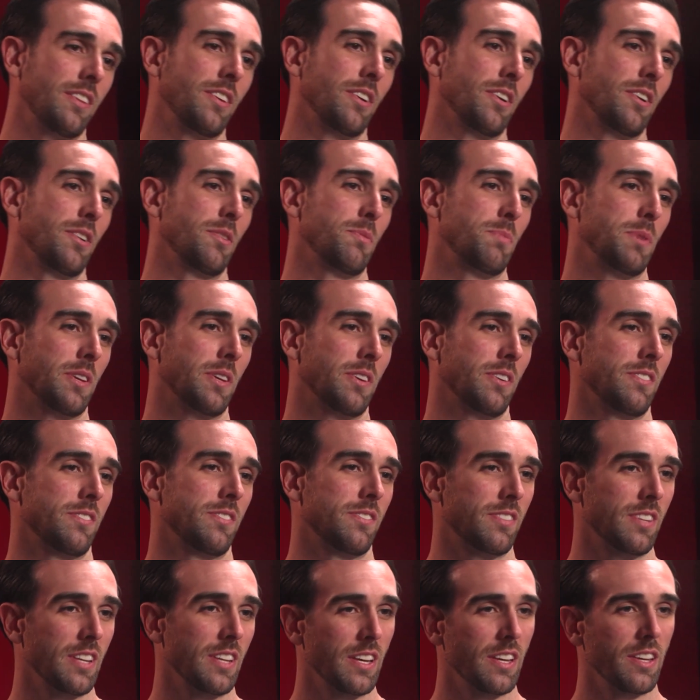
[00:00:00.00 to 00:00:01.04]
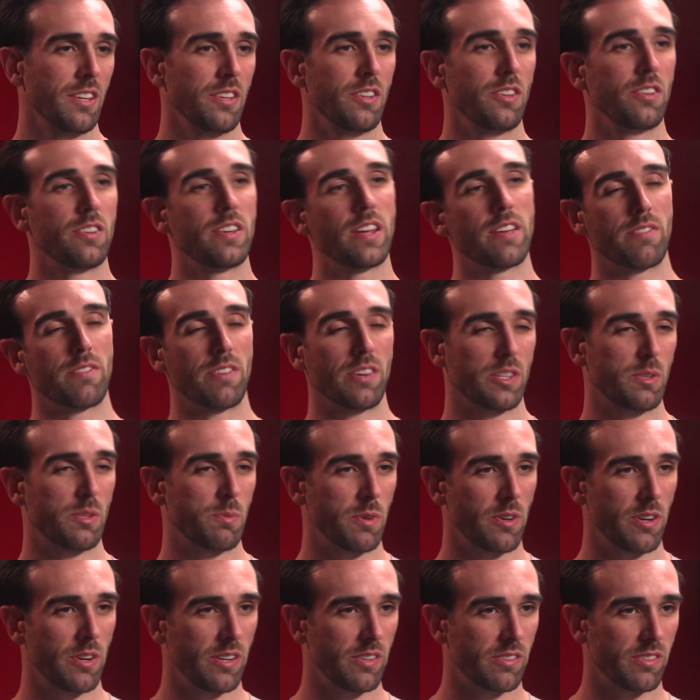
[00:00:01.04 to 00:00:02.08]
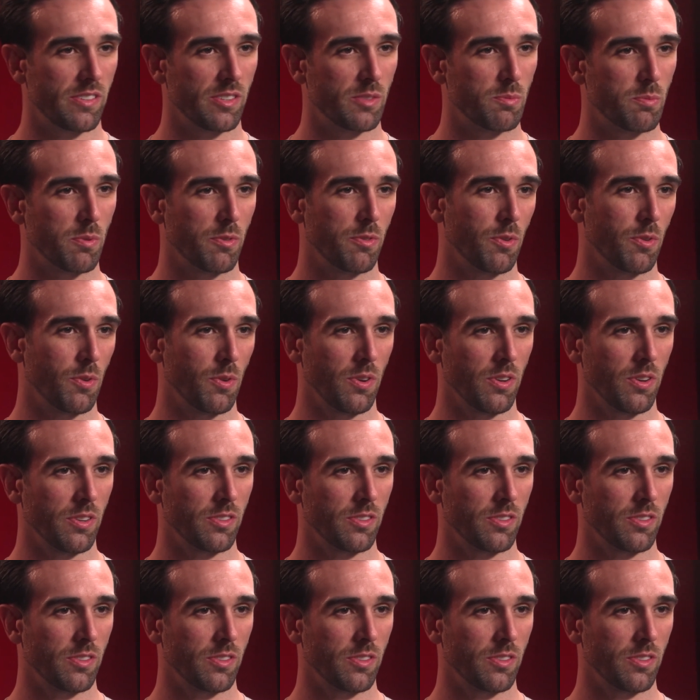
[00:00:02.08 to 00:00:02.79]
though, because you'd never experienced this before.